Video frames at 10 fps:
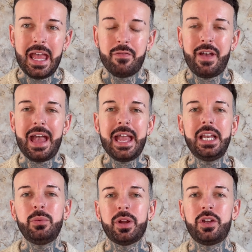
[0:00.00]
If
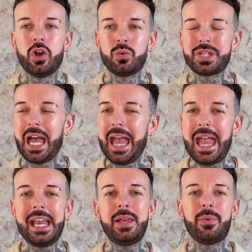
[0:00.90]
anyone knows
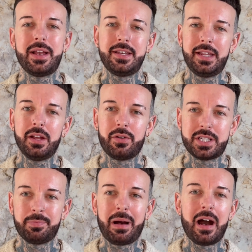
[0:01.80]
anywhere nearer
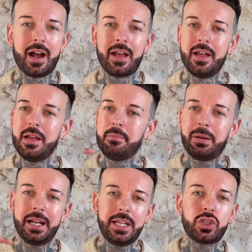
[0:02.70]
to park,
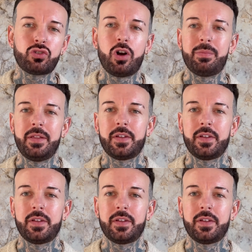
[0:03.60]
please drop it in the